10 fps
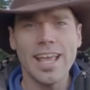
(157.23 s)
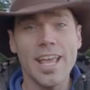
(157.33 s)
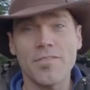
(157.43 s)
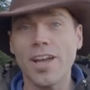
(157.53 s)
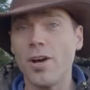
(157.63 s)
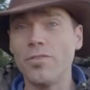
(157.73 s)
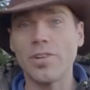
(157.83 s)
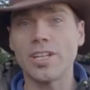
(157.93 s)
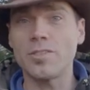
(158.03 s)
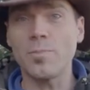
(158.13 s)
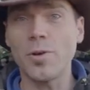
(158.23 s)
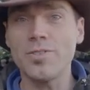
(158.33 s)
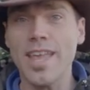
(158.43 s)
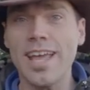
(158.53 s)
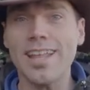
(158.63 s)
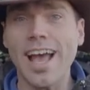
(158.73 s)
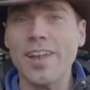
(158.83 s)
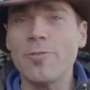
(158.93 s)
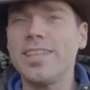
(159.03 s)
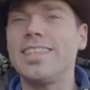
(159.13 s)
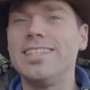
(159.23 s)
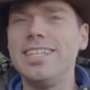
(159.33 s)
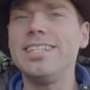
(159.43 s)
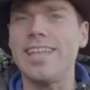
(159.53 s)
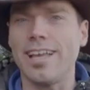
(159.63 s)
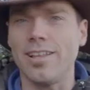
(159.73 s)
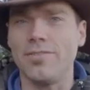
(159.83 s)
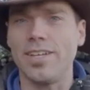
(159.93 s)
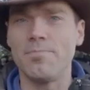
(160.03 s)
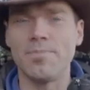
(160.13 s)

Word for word: if I overexpose that, I don't get the detail of it.